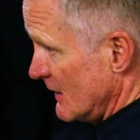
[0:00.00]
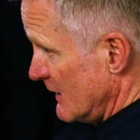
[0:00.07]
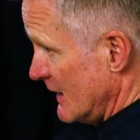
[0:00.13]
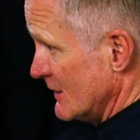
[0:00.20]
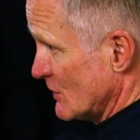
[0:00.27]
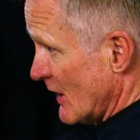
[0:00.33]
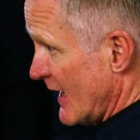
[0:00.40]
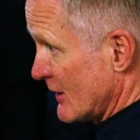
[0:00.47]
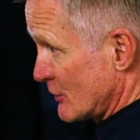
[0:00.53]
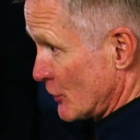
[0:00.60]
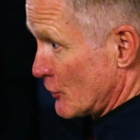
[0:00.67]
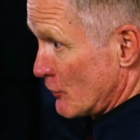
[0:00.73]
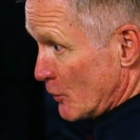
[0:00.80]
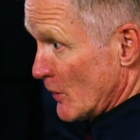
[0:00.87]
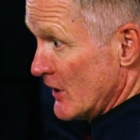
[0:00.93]
These
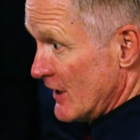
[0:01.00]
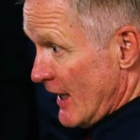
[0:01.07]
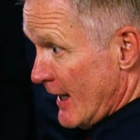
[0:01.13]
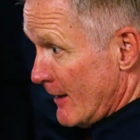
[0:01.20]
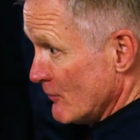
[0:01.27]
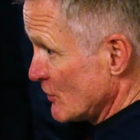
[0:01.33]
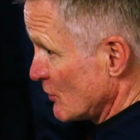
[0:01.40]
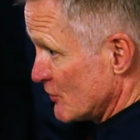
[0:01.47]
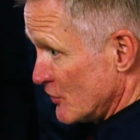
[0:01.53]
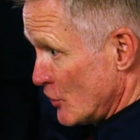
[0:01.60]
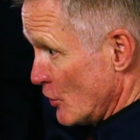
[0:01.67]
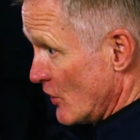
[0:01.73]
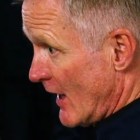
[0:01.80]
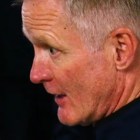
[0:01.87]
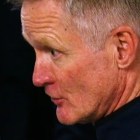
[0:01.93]
last three games,
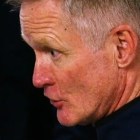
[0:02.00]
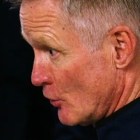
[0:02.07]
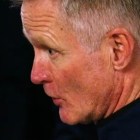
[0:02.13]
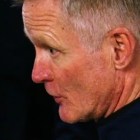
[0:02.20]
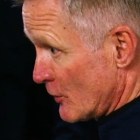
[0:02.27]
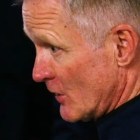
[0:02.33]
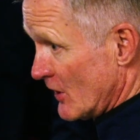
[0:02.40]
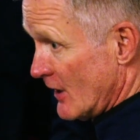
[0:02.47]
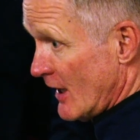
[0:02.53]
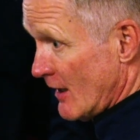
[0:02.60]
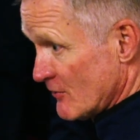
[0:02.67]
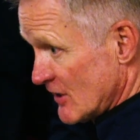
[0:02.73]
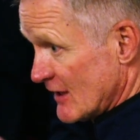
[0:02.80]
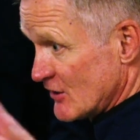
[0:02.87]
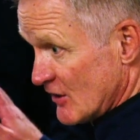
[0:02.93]
two, two or three
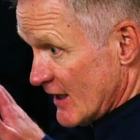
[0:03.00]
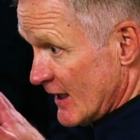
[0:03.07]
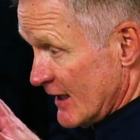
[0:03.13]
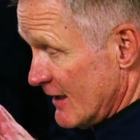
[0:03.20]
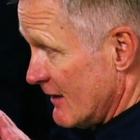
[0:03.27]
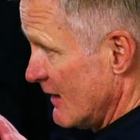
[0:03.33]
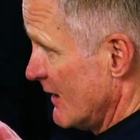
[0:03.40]
games, that's it